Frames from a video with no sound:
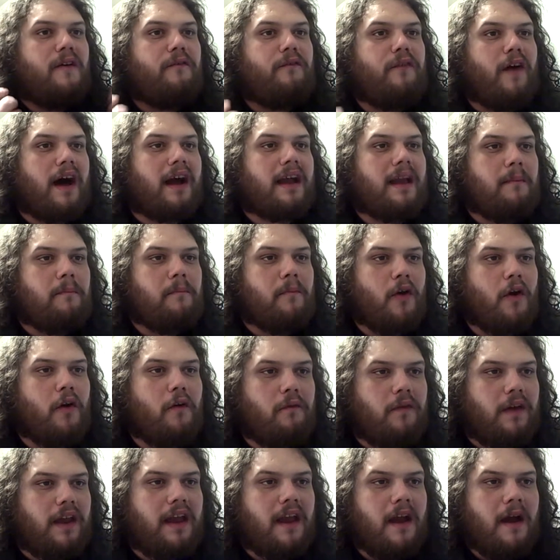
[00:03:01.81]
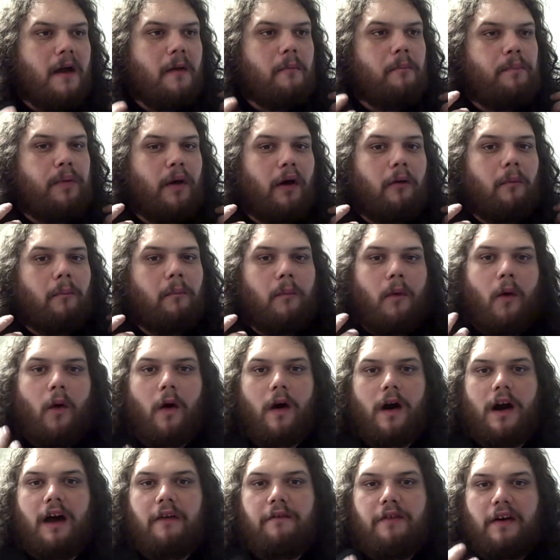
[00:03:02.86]
fucking movie built
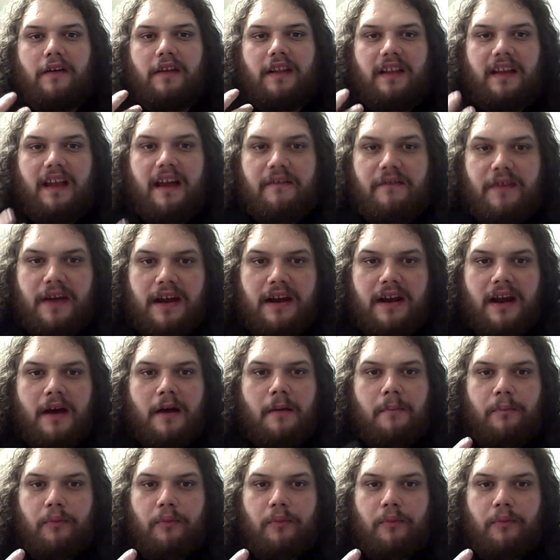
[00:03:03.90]
more of a living,